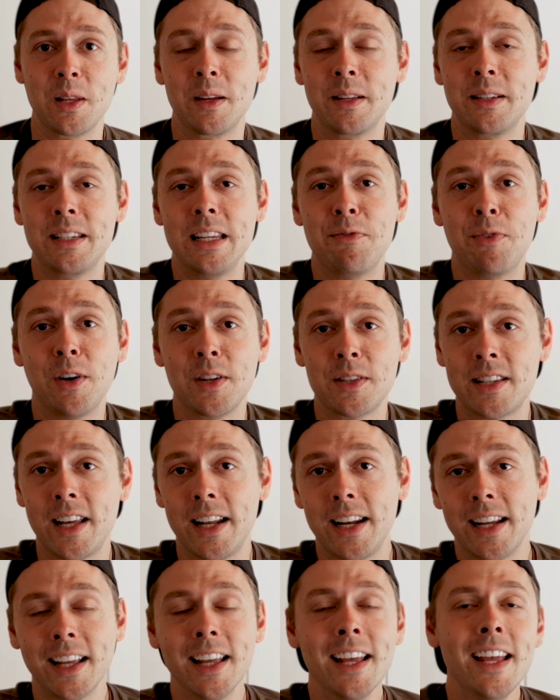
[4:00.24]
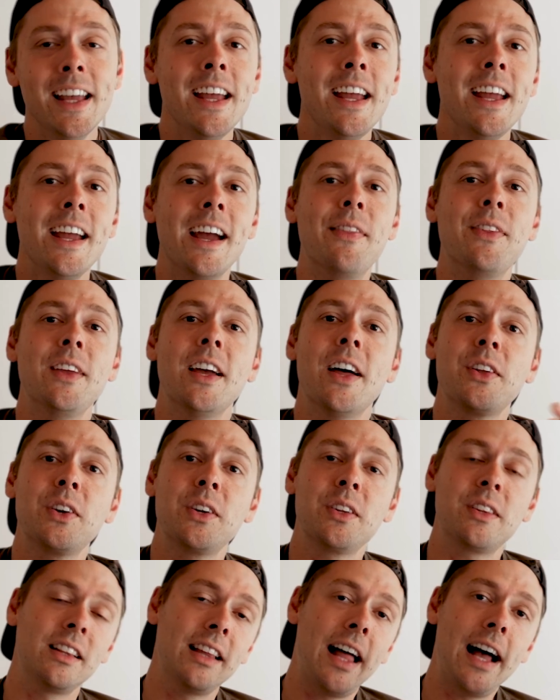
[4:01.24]
the default setting. And the
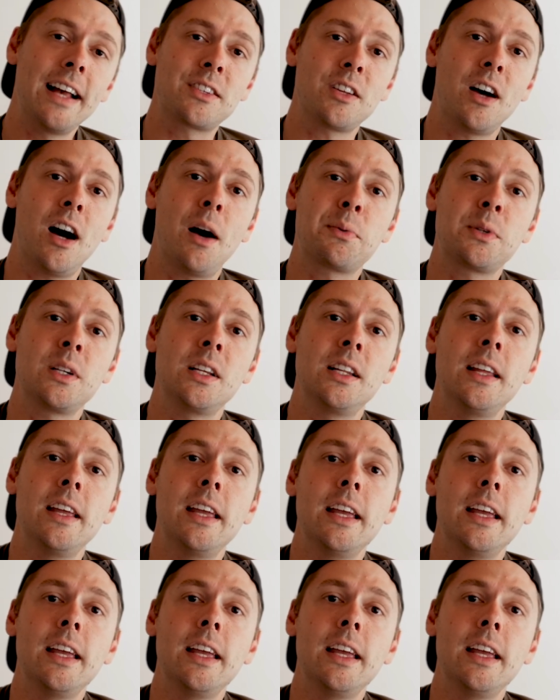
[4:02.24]
other, the last option